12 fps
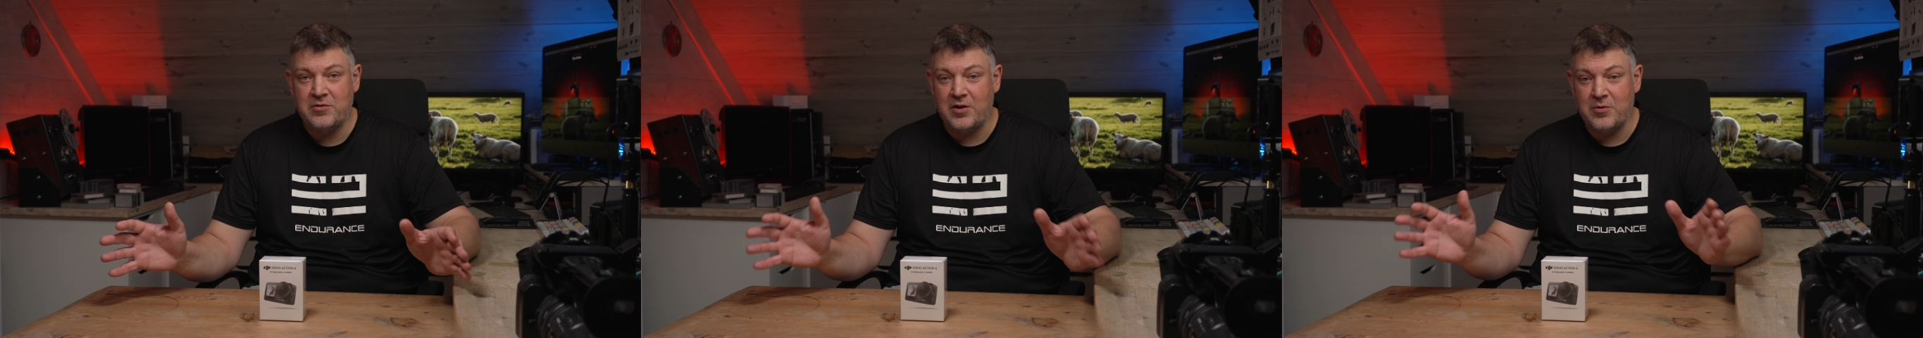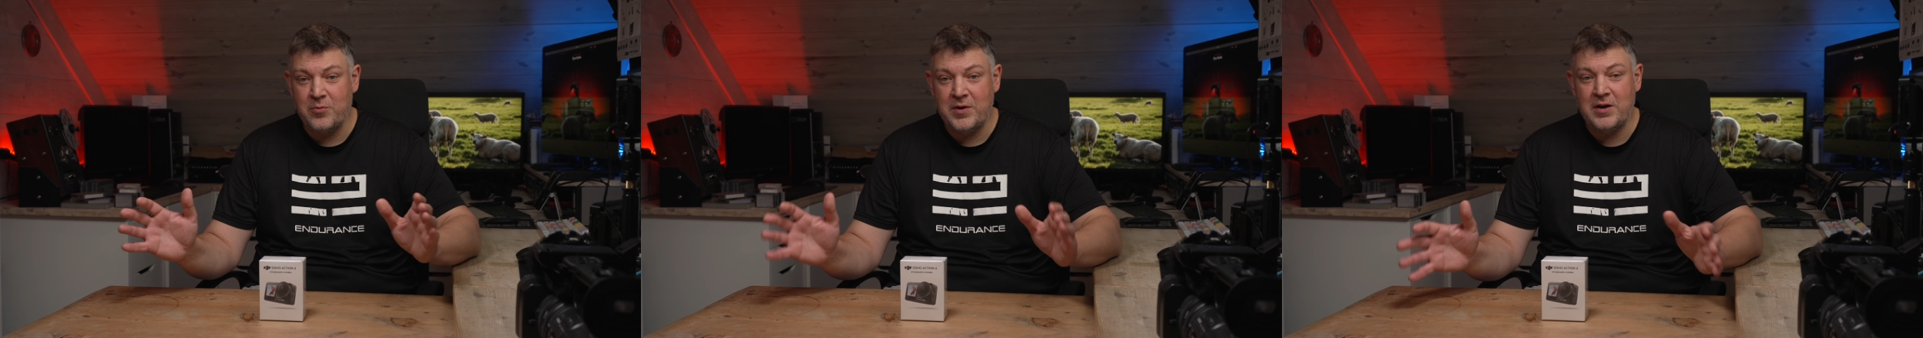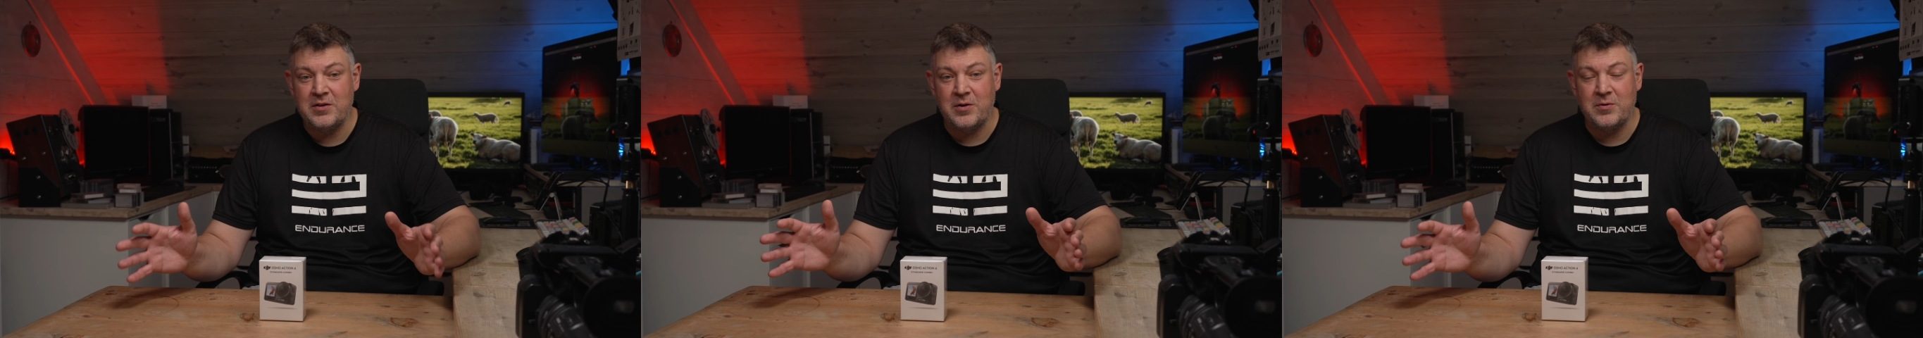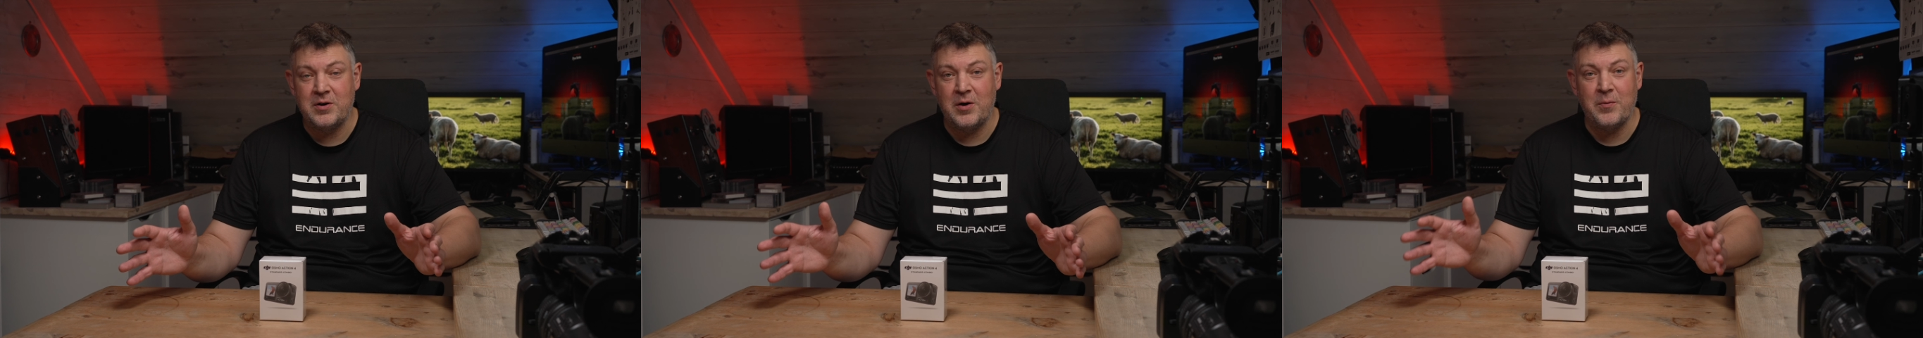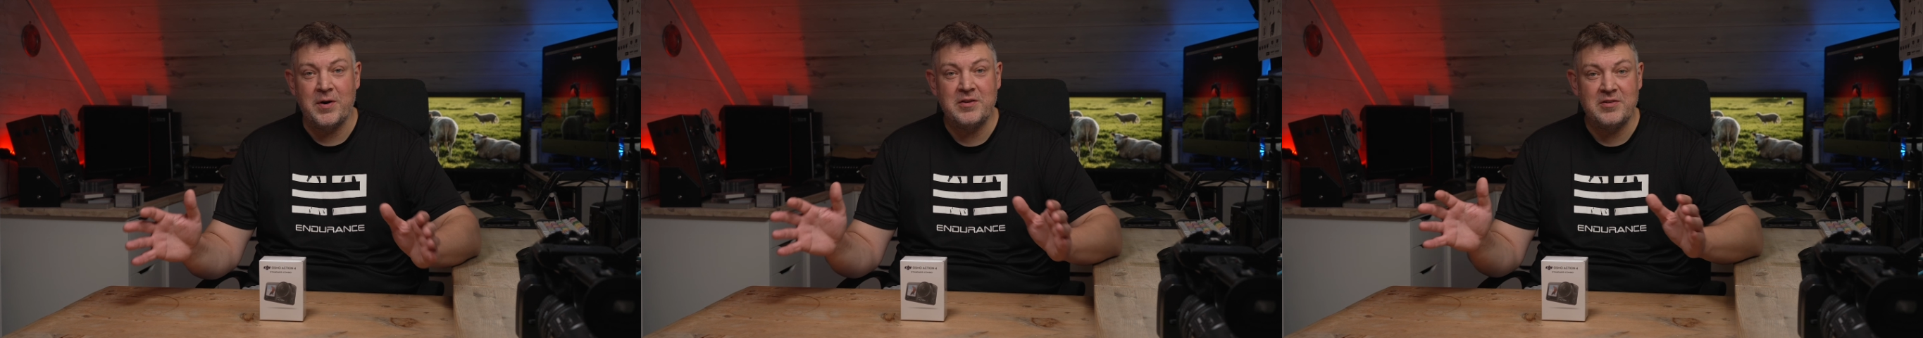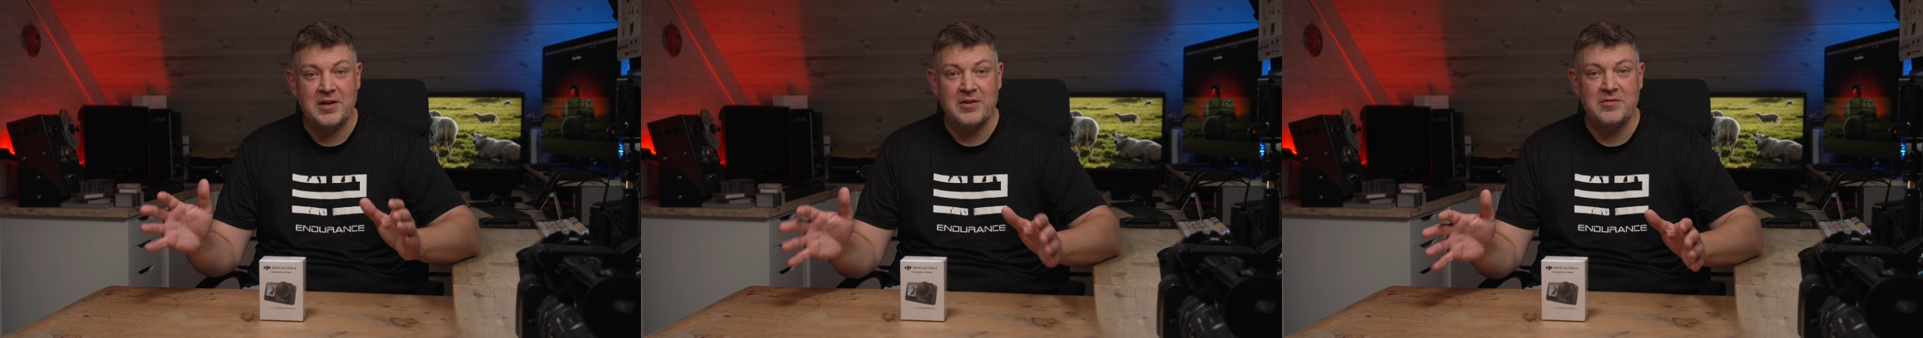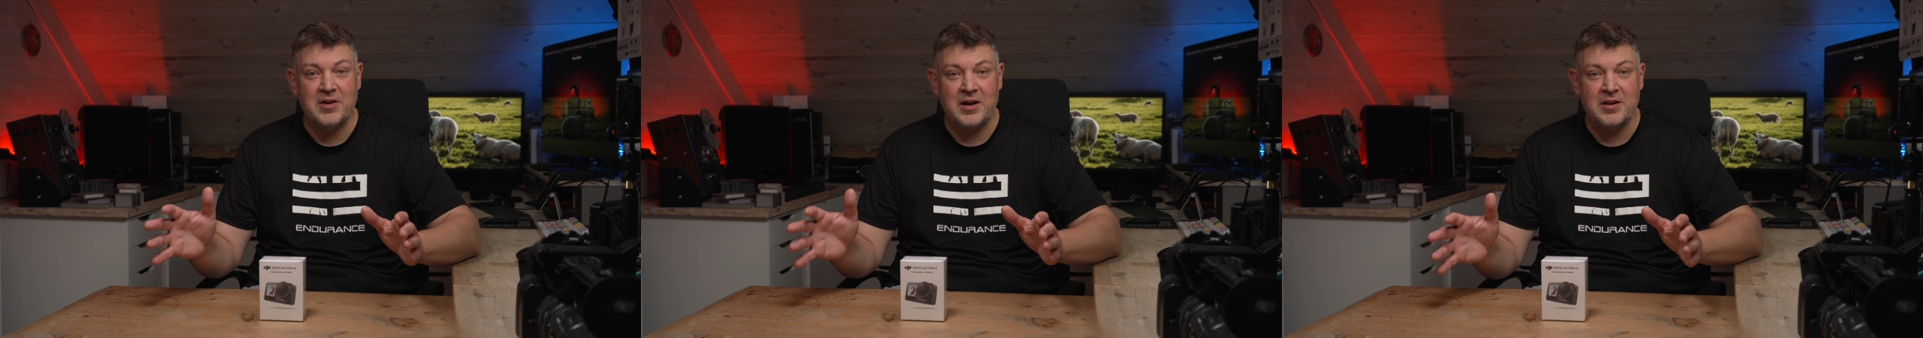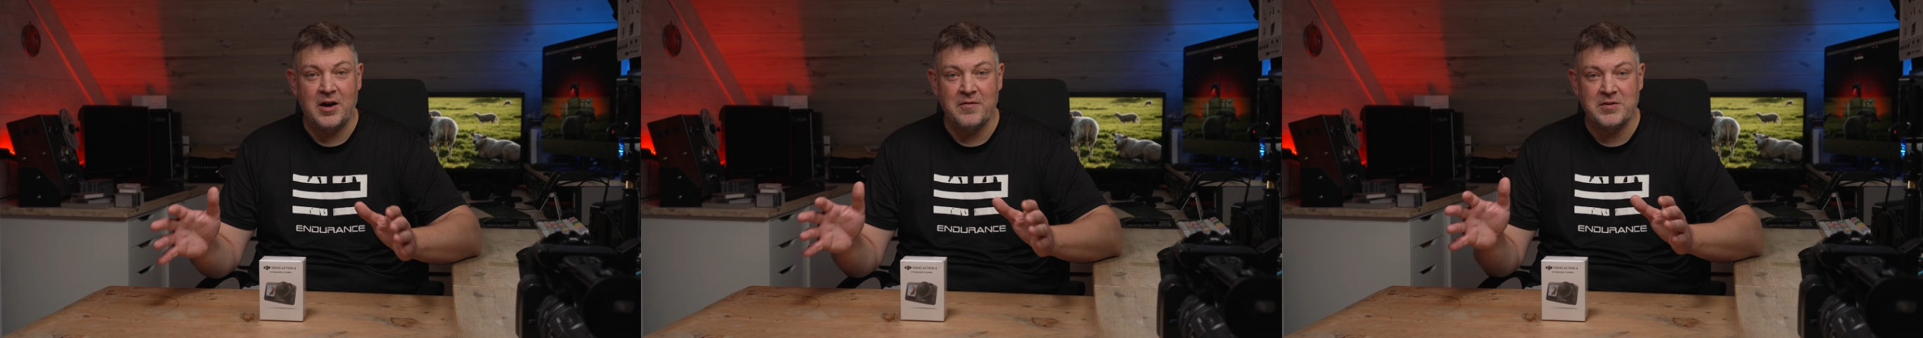so I really don't know what is
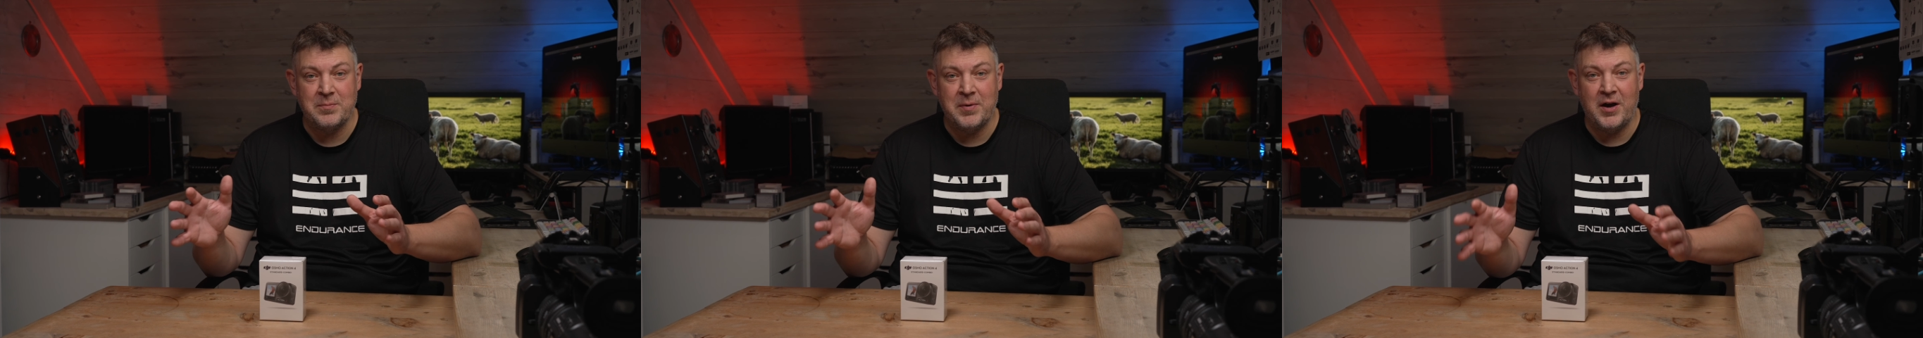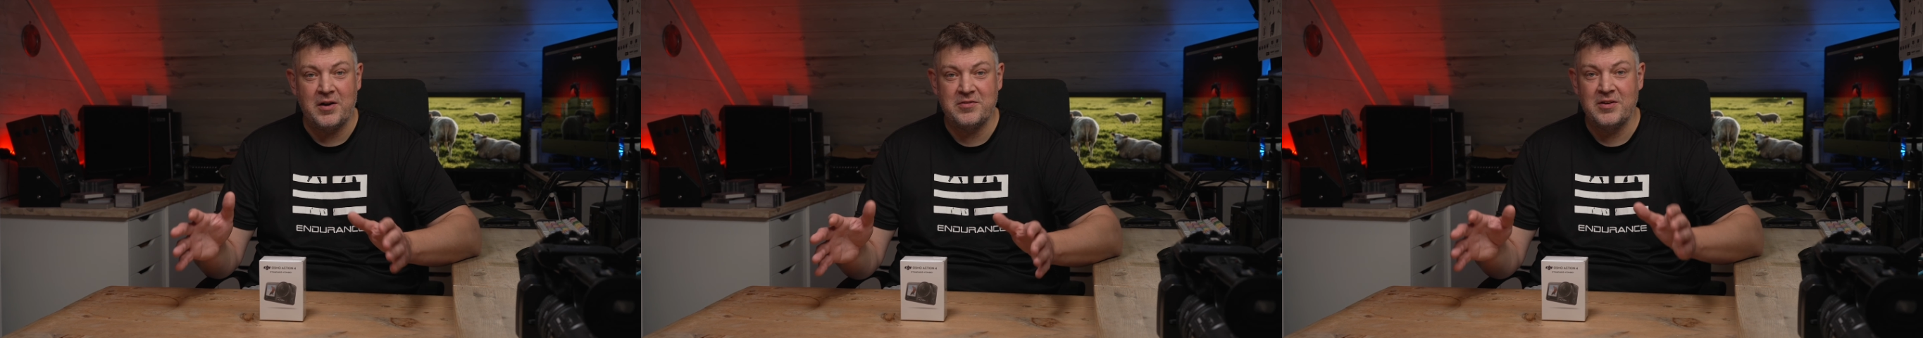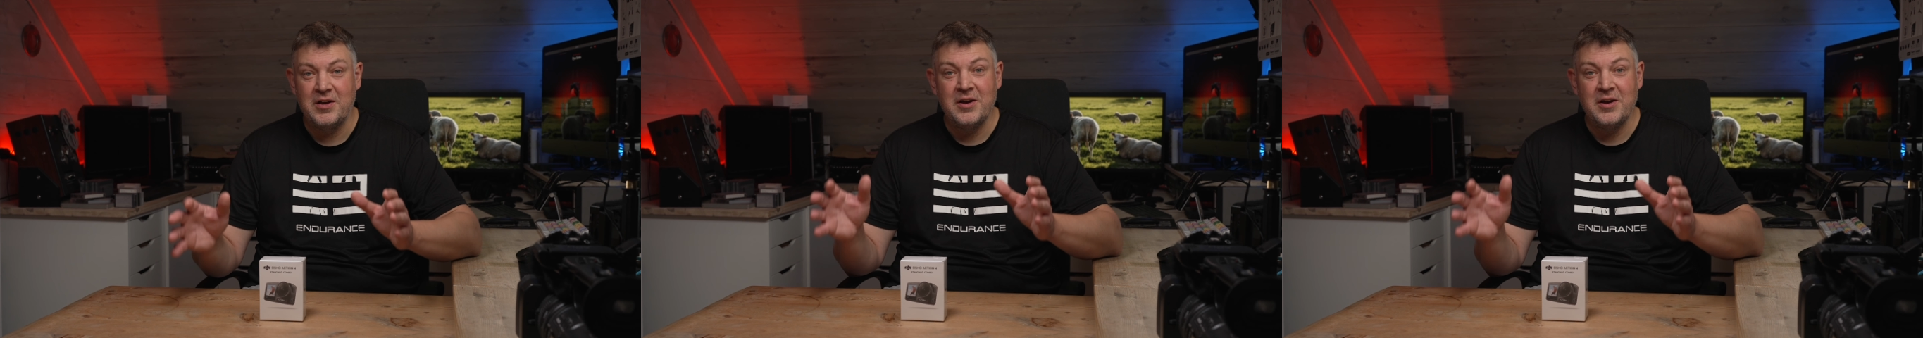inside of the box.